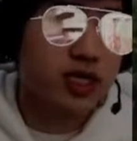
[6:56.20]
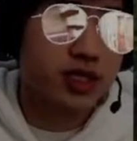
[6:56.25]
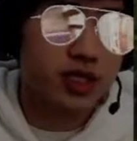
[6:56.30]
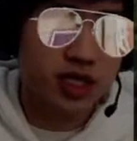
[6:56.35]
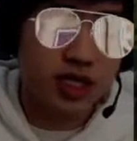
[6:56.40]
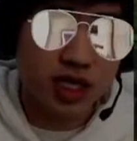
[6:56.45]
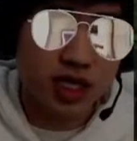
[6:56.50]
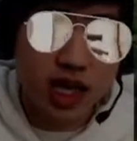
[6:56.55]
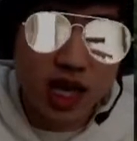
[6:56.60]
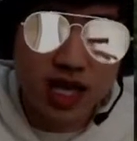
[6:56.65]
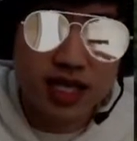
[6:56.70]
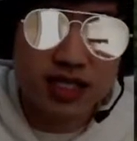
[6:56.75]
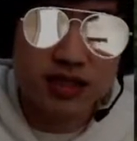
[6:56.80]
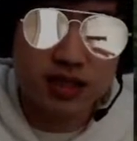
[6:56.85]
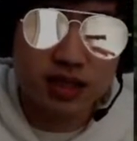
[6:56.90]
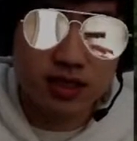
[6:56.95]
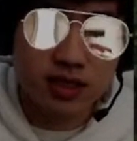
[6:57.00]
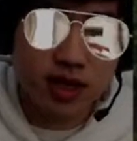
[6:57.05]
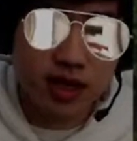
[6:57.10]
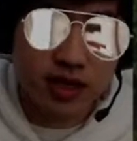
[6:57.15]
do you cleanse
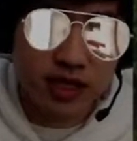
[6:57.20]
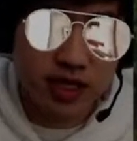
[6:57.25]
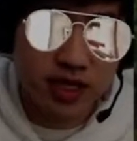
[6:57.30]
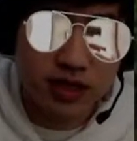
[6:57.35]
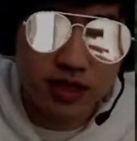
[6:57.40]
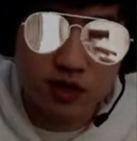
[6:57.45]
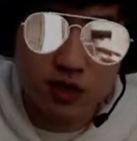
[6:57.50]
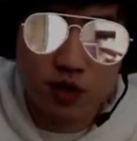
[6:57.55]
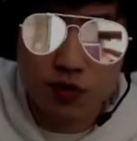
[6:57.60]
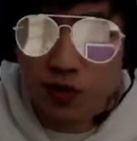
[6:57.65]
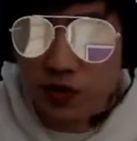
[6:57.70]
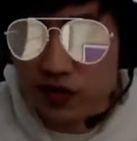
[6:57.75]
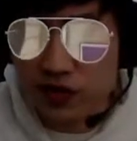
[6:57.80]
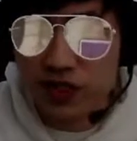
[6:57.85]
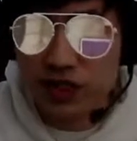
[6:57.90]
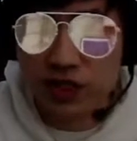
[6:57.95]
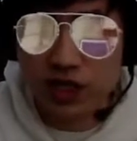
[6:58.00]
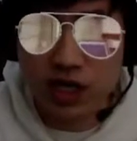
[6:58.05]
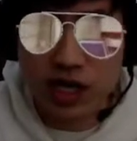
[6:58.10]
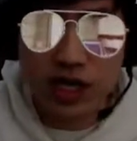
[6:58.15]
the target, you remove the
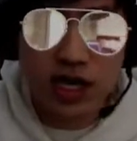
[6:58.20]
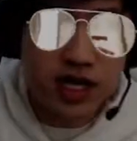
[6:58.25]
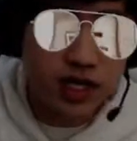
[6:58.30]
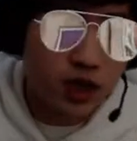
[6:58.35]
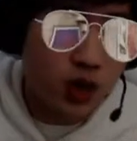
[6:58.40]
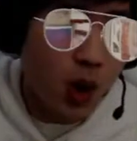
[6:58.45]
stun, you